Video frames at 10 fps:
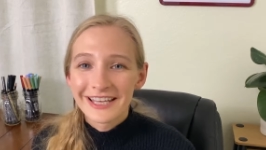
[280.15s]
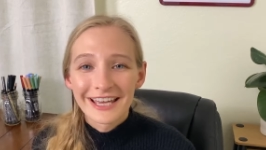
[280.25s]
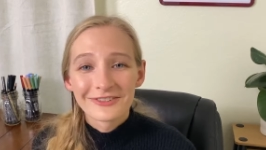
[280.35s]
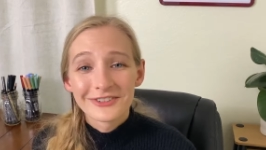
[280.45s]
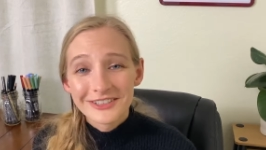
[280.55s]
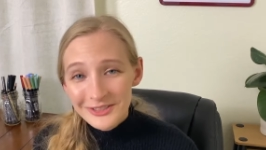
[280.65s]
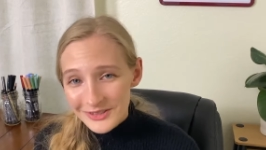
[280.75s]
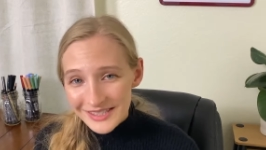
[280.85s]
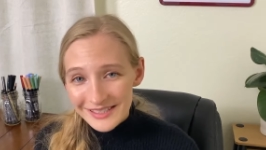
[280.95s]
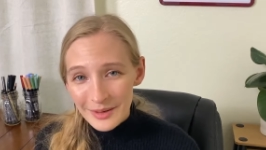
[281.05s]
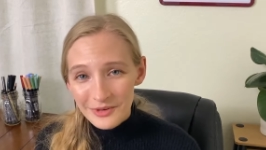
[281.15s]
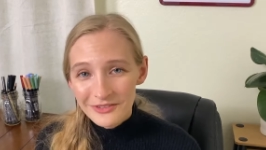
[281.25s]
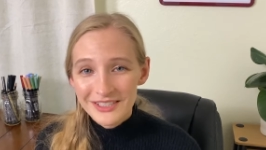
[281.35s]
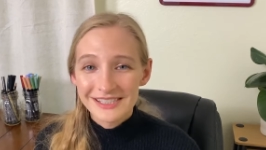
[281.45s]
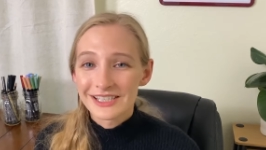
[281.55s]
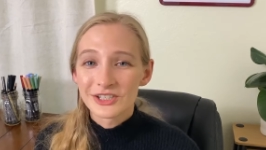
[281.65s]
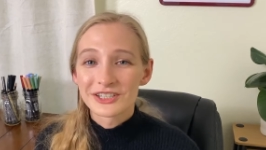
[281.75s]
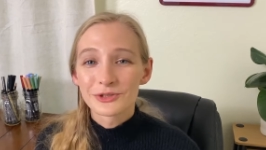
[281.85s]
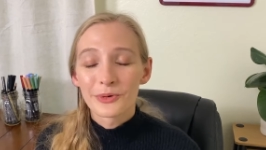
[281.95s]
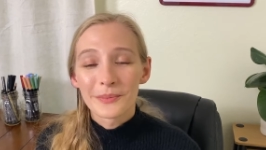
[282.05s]
can reduce the number of
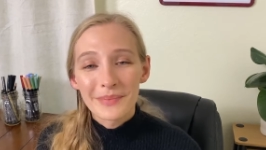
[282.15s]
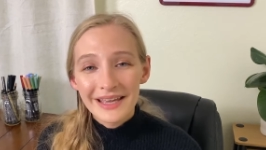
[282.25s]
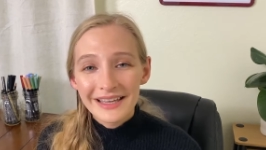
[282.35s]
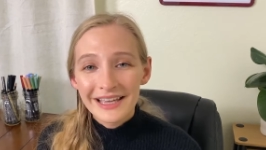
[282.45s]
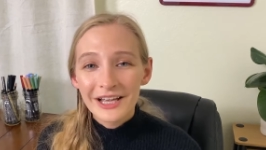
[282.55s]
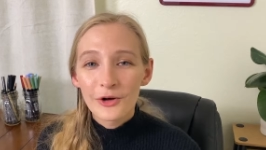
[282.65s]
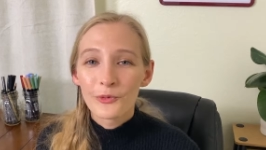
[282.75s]
decisions we're making,